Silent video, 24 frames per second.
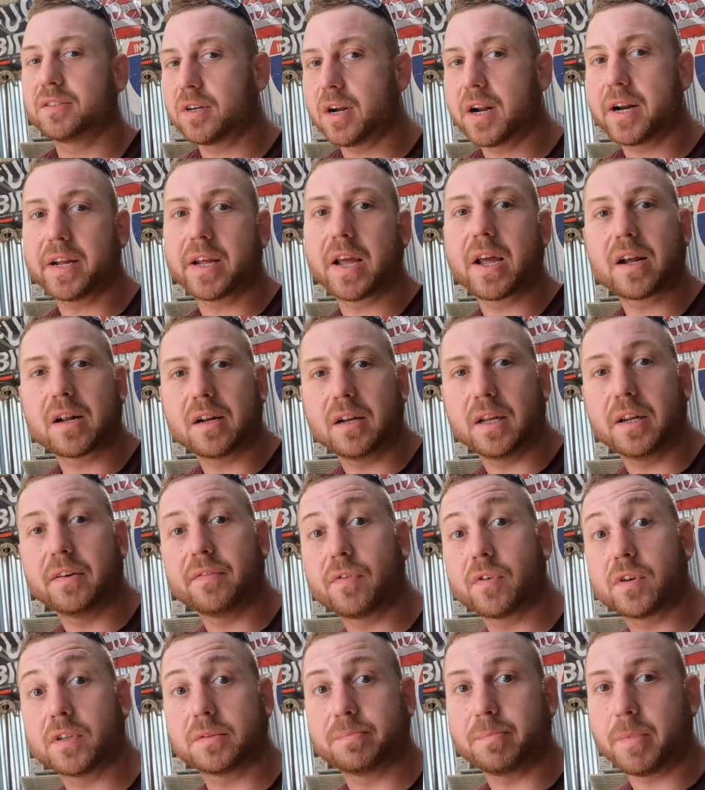trying to get clean
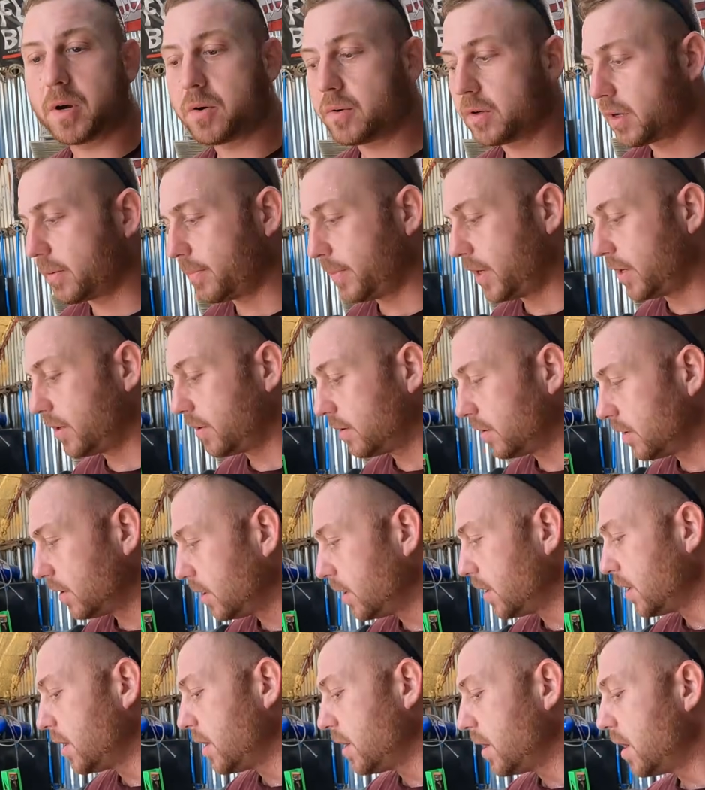for this boat come
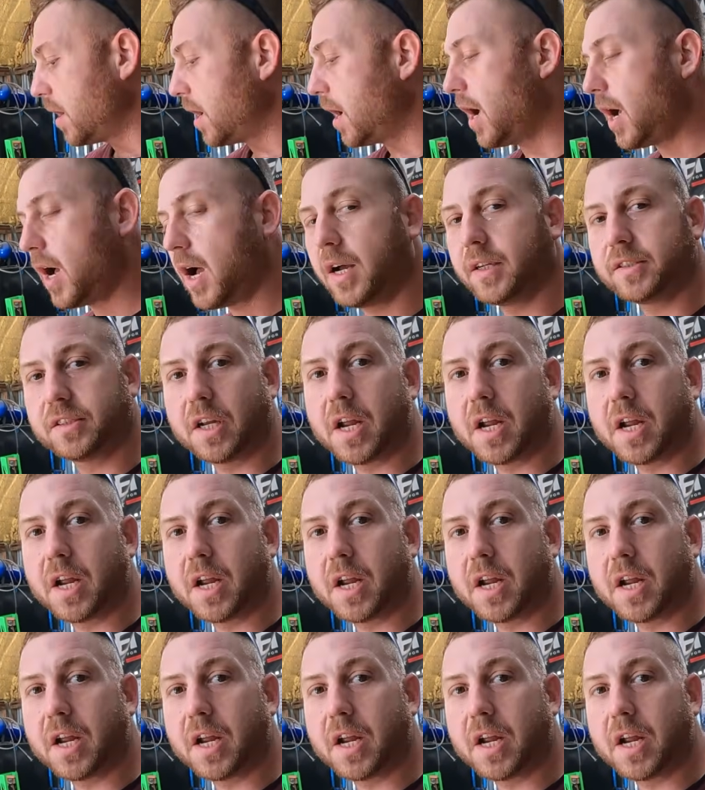in.